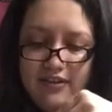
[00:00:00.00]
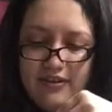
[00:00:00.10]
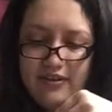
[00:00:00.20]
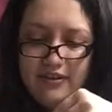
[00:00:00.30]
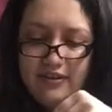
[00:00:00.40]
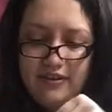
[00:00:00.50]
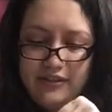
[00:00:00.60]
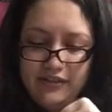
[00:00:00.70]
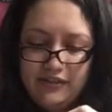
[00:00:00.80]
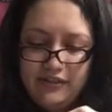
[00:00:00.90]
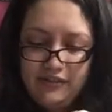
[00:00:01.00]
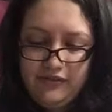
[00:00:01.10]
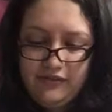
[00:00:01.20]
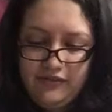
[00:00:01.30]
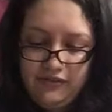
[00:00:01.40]

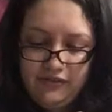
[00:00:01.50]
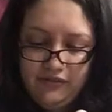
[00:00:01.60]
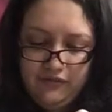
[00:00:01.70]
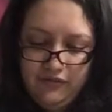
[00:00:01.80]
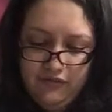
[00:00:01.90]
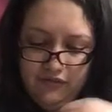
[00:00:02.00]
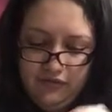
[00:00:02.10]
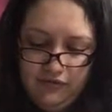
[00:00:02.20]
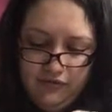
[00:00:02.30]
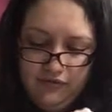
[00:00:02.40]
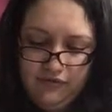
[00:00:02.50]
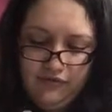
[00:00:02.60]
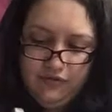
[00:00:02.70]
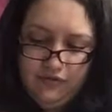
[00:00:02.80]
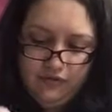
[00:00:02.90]

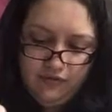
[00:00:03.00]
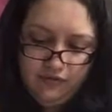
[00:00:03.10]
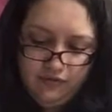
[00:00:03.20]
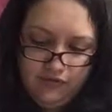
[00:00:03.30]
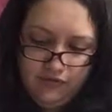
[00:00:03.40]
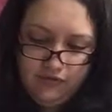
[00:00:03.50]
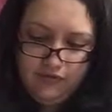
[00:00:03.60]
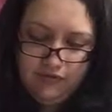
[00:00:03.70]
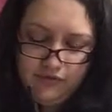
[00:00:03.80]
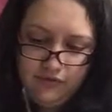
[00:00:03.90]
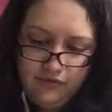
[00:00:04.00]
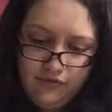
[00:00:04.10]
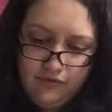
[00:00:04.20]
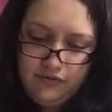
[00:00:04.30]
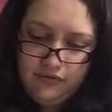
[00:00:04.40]

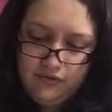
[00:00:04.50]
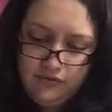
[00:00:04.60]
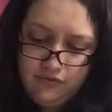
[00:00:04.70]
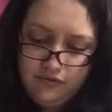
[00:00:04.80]
Nothing is said.